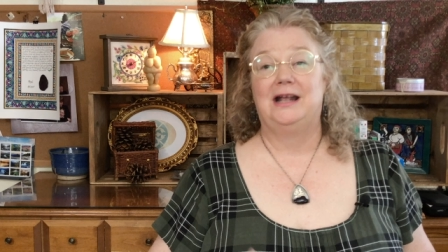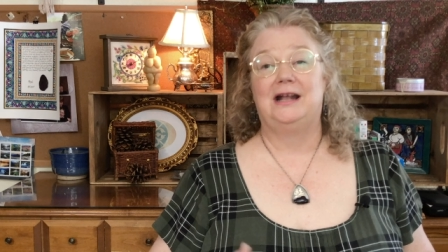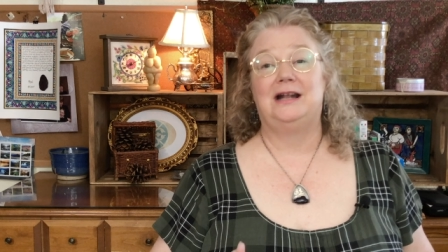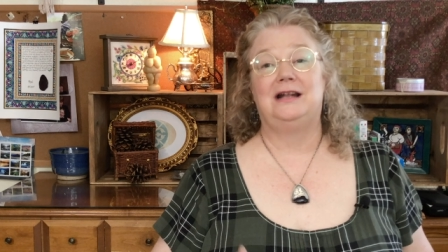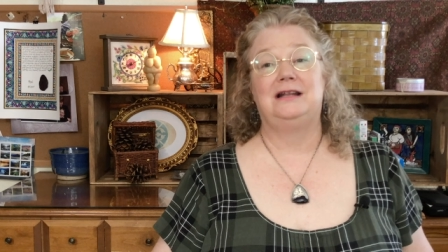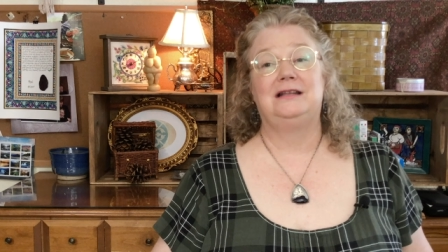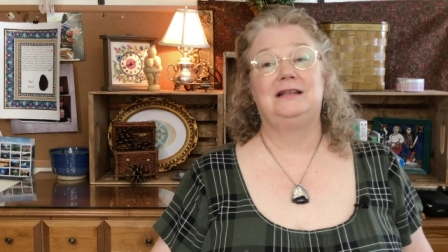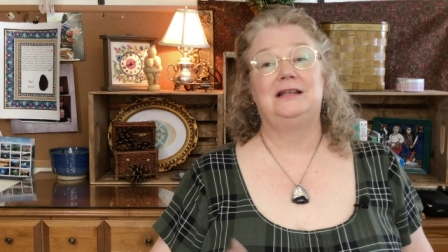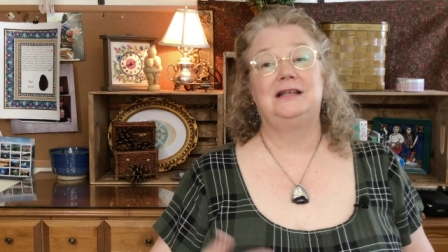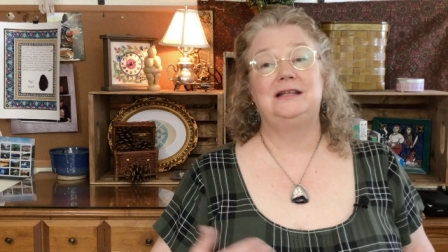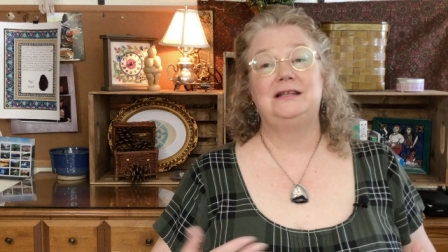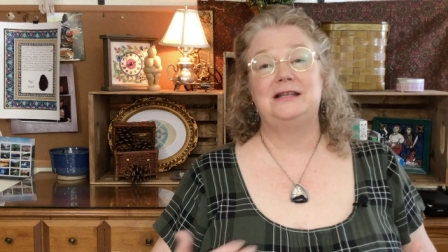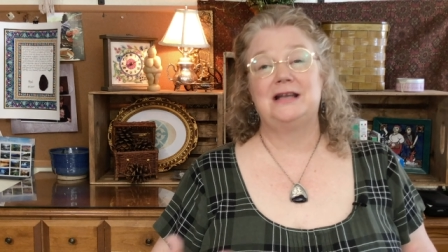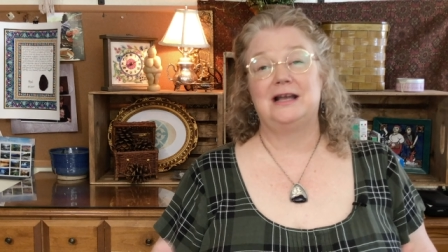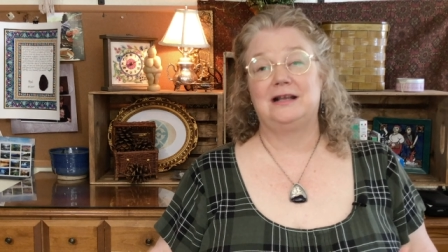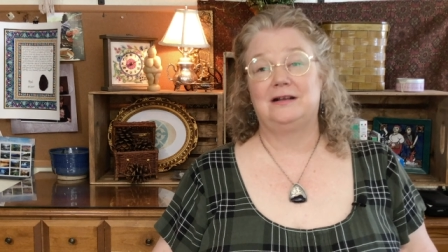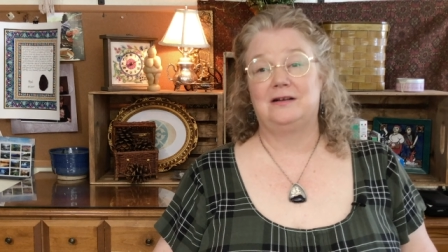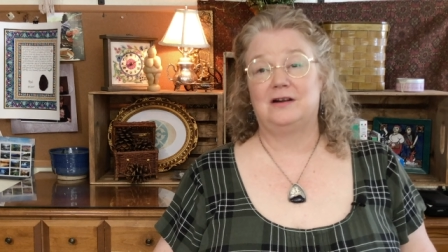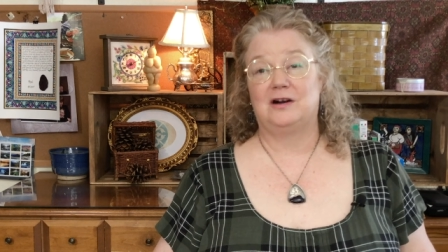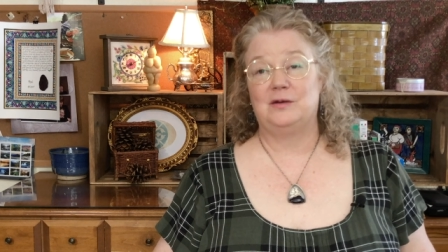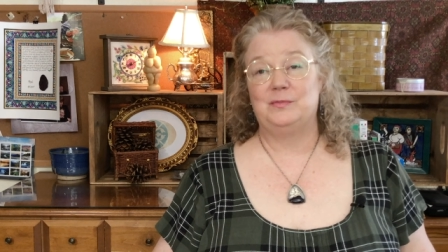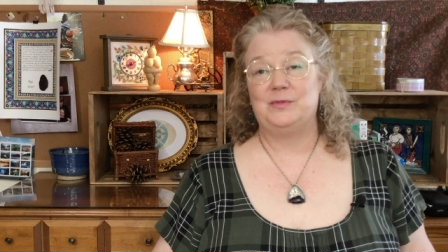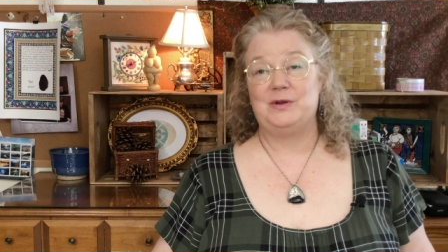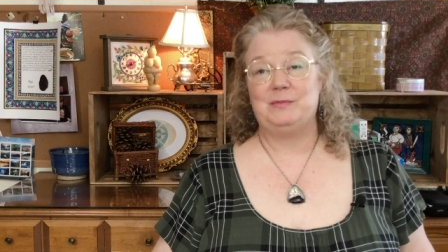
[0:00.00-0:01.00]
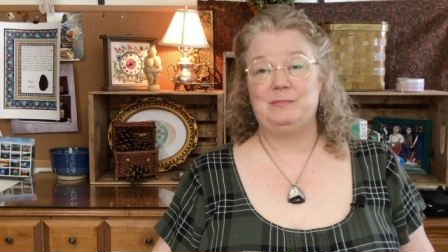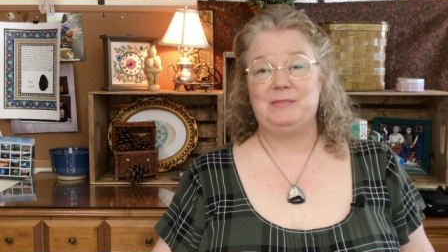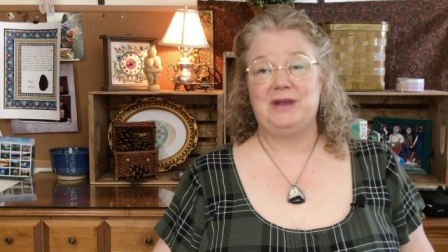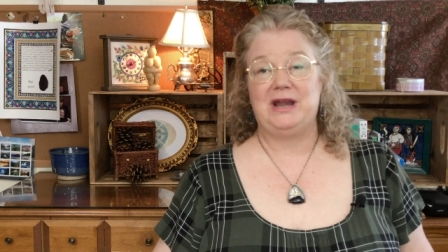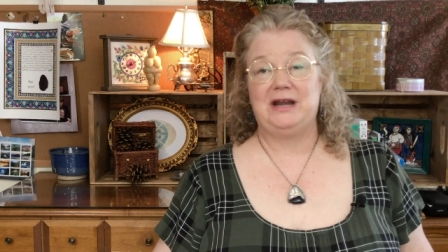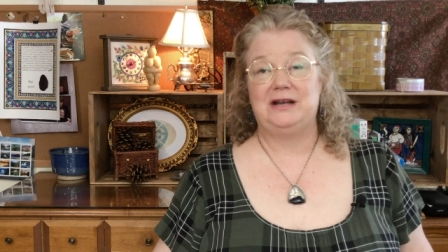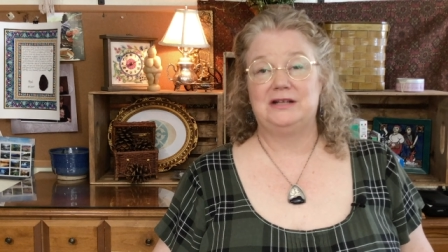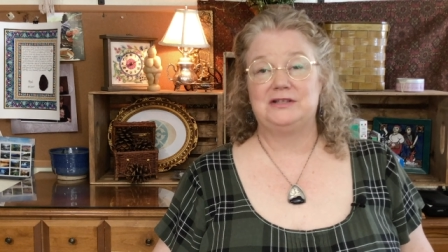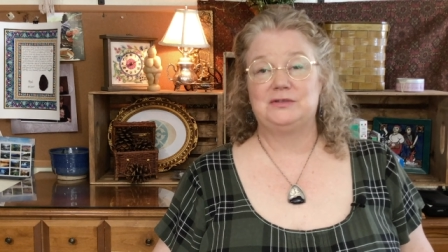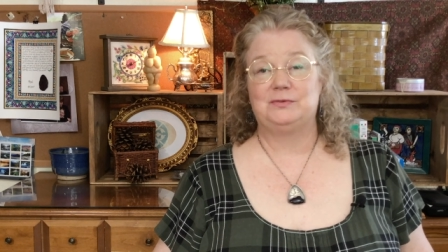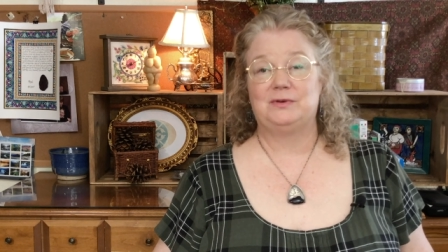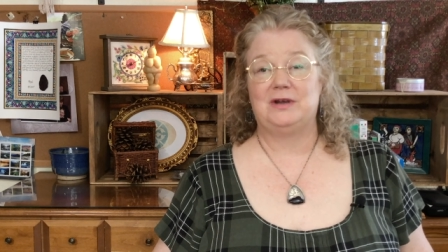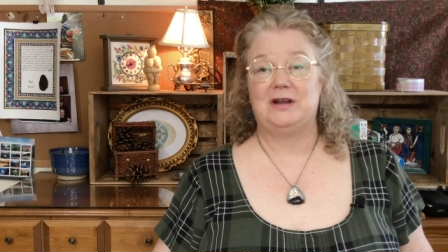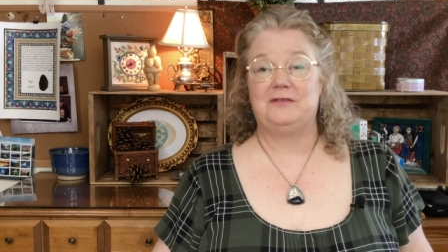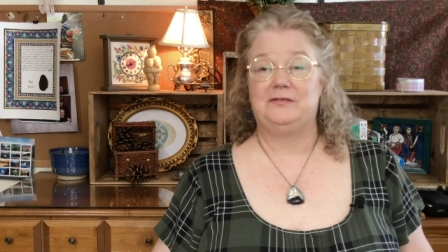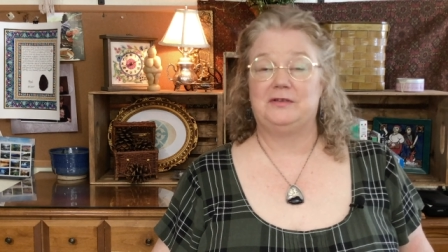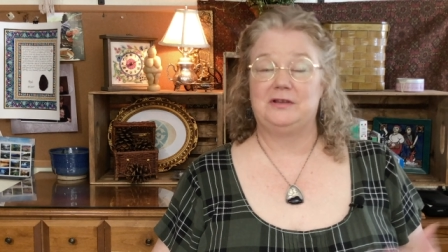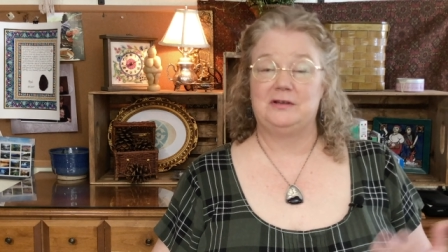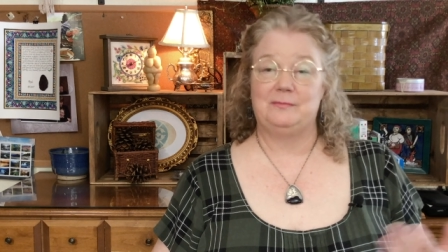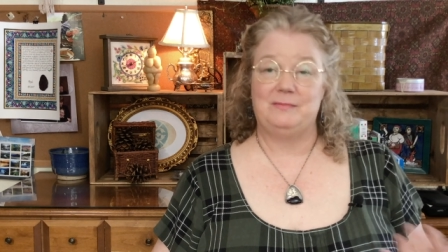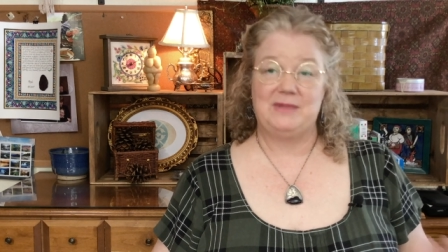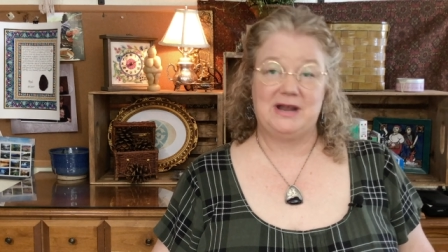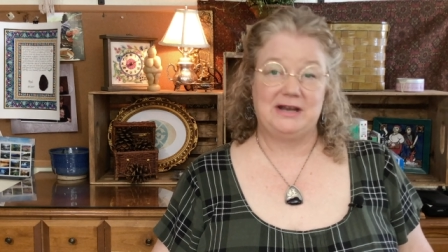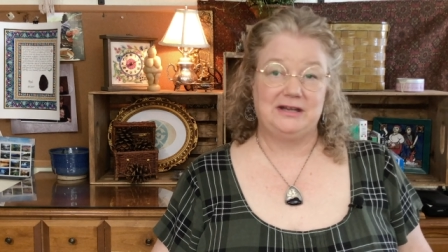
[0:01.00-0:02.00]
And then that garment made its way
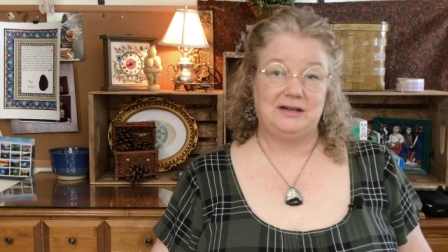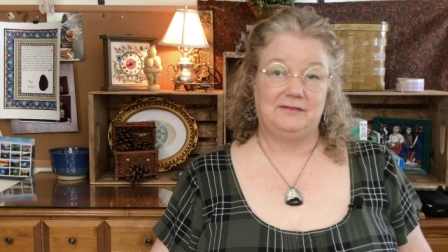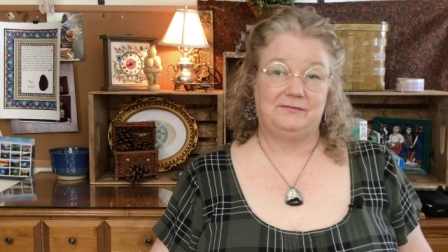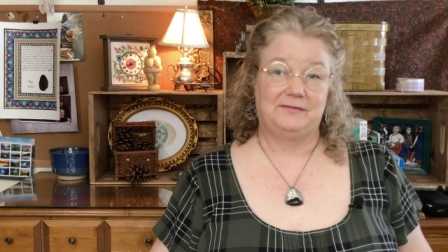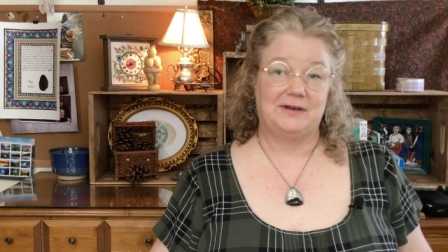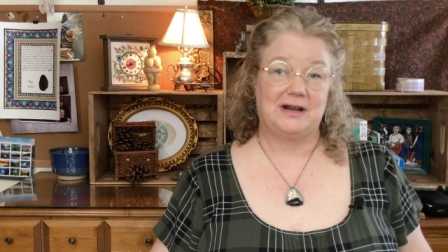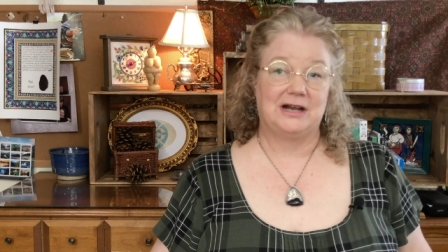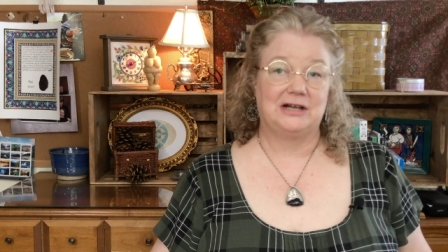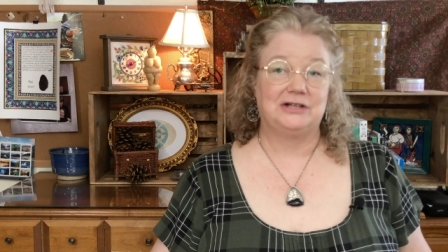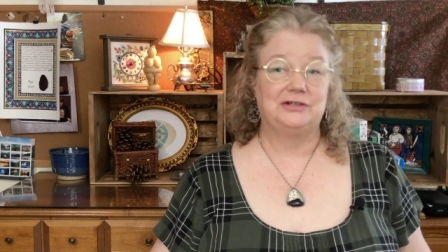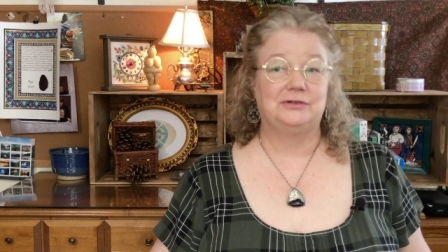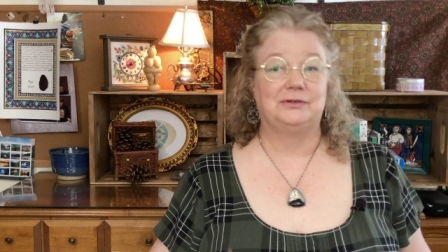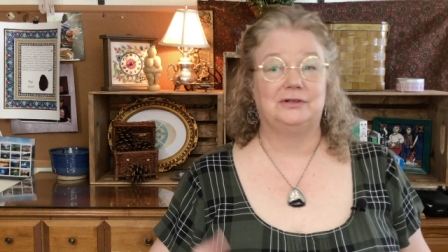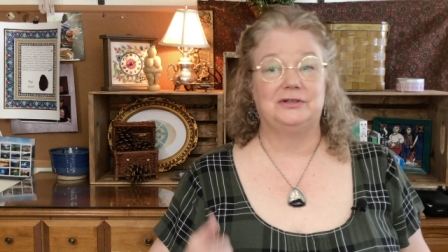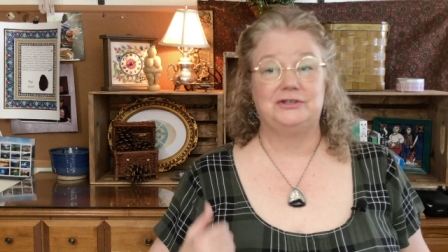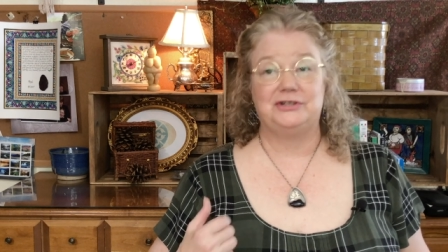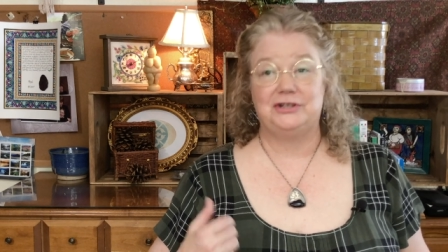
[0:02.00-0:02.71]
from the manufacturer